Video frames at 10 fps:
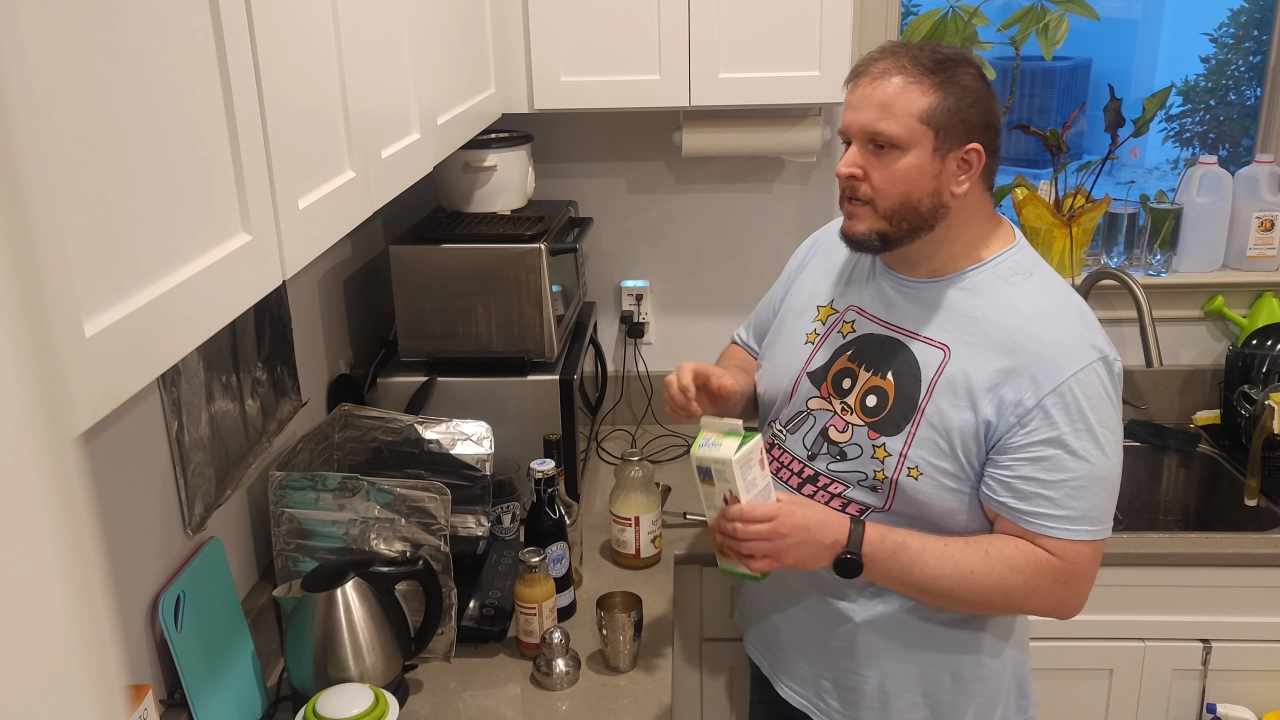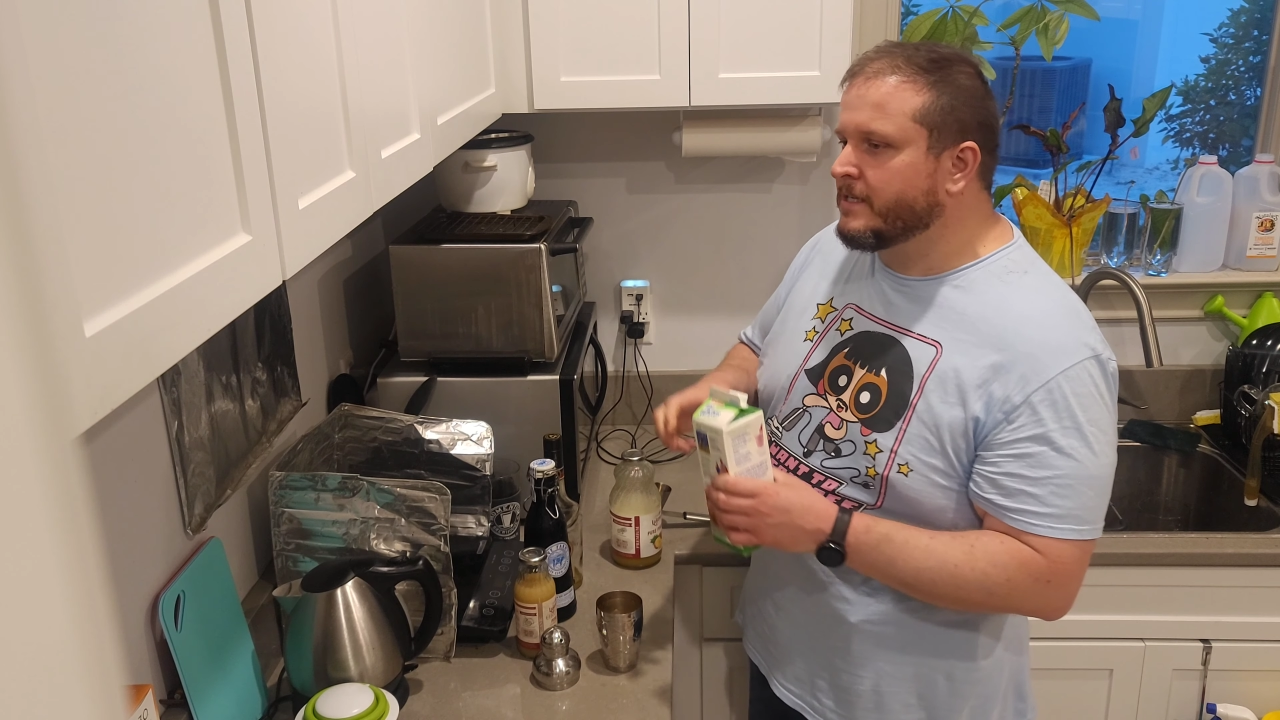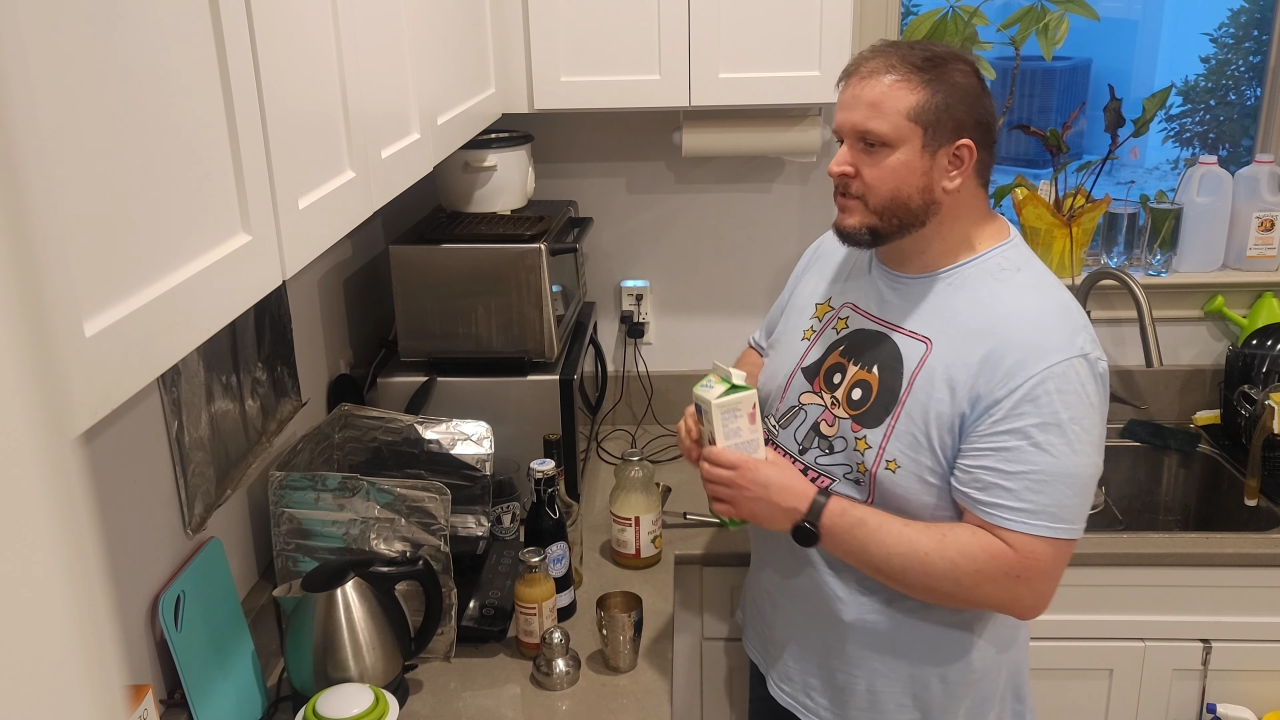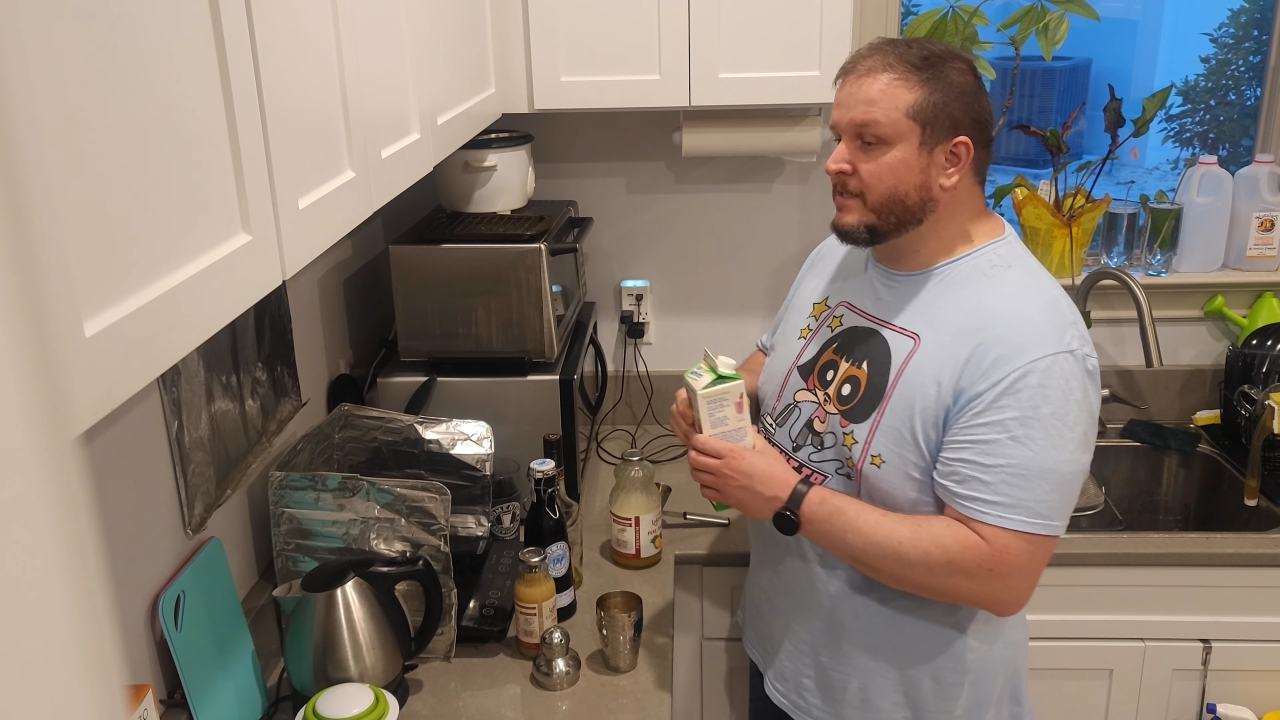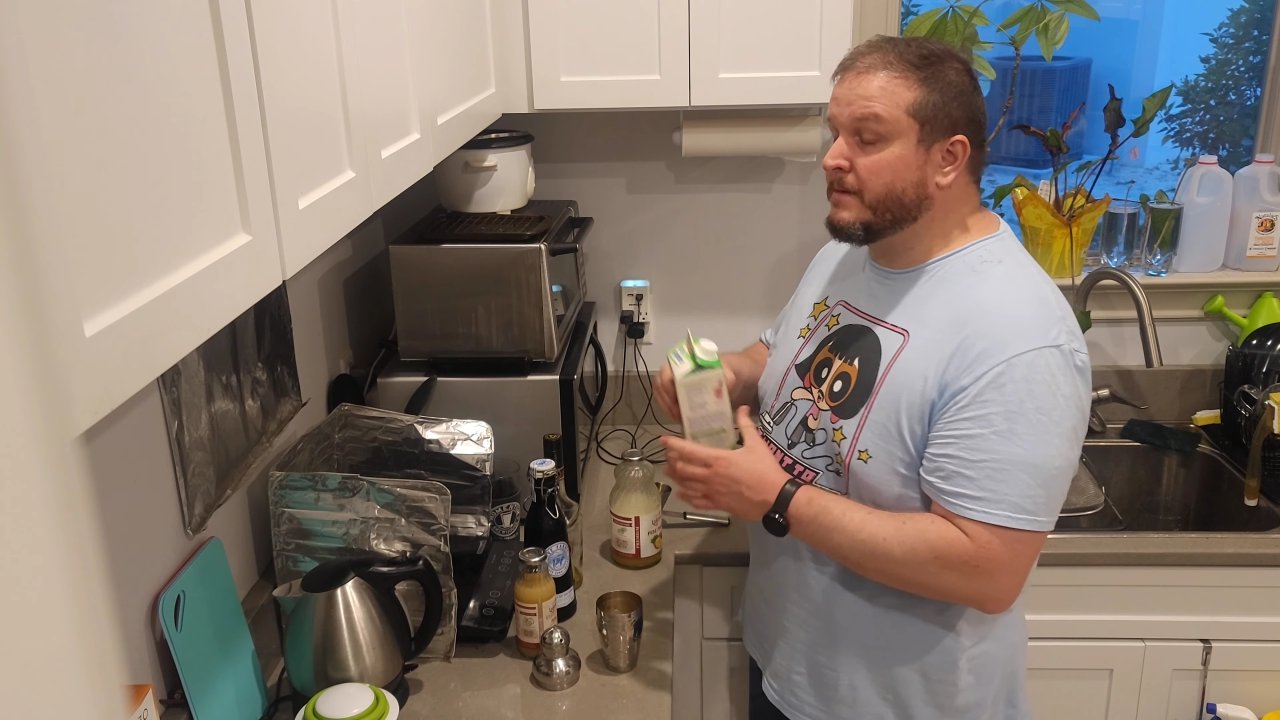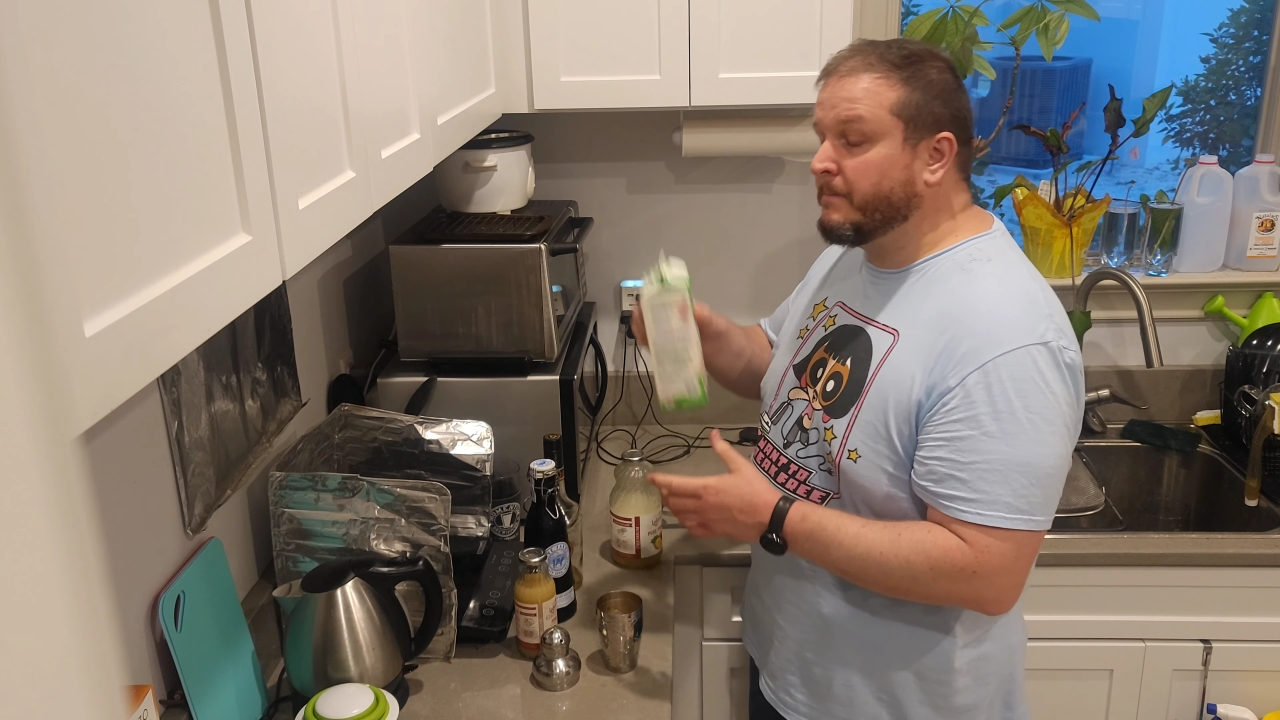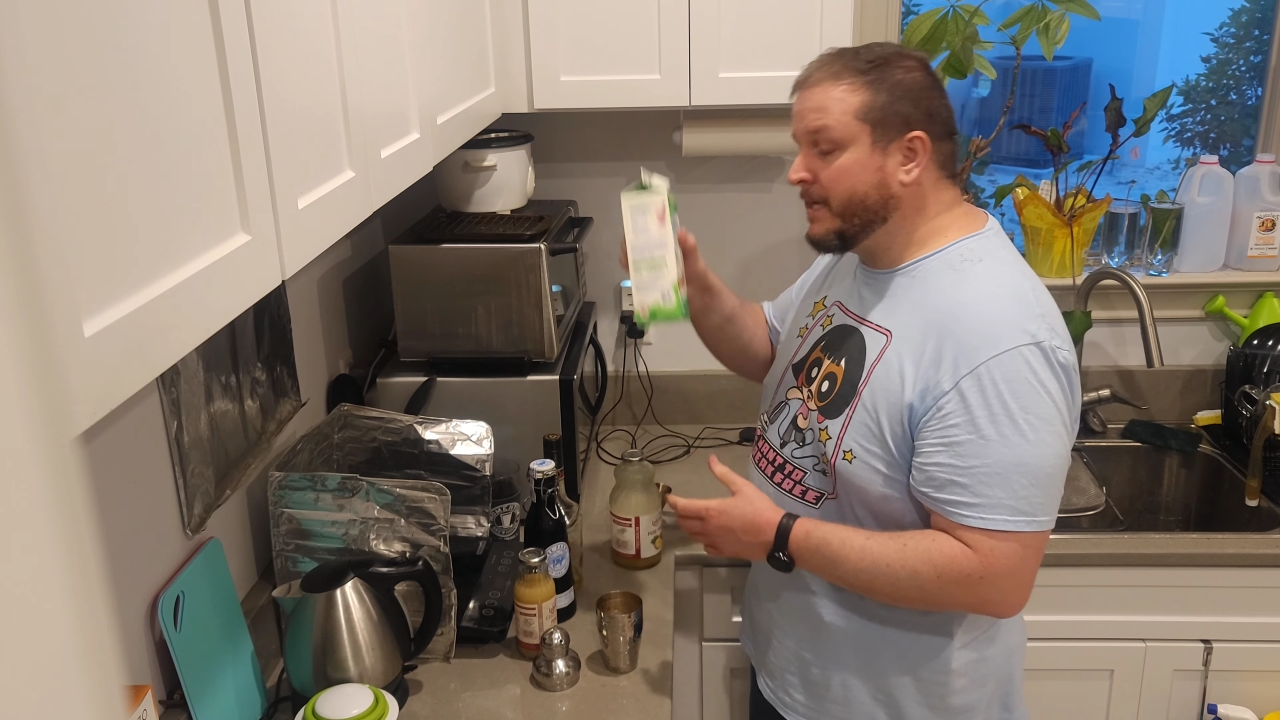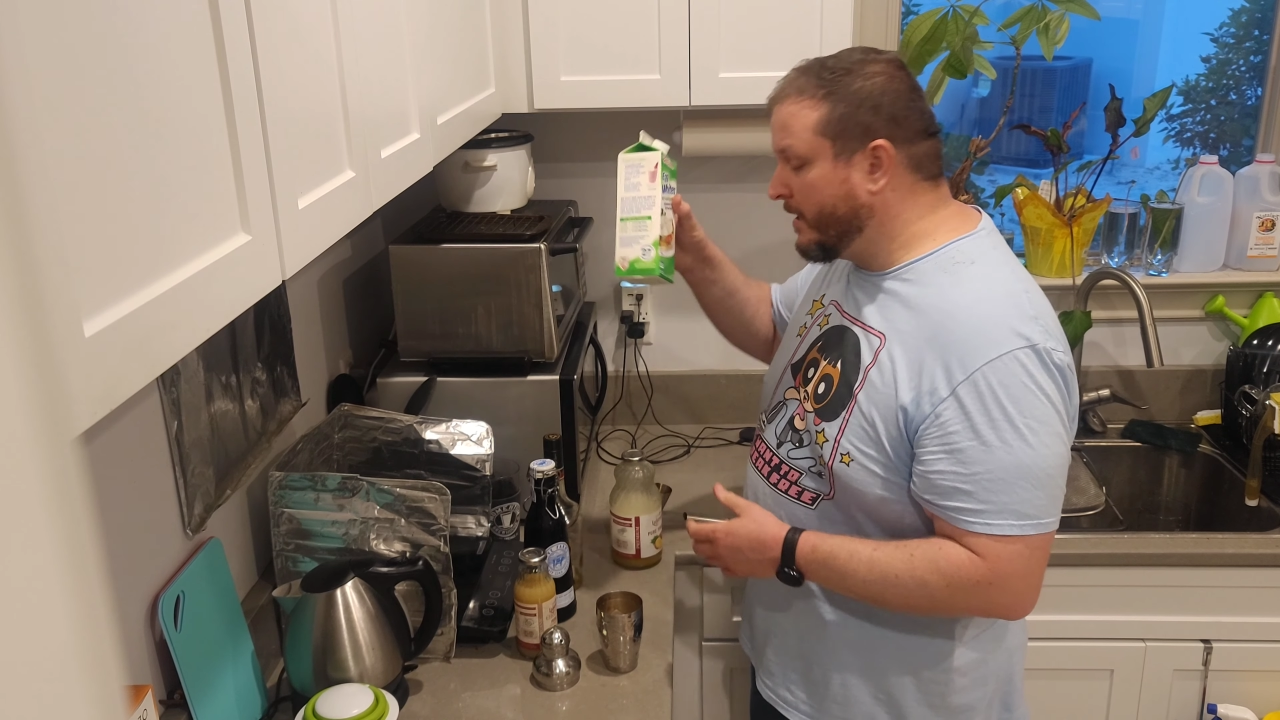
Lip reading: So that may be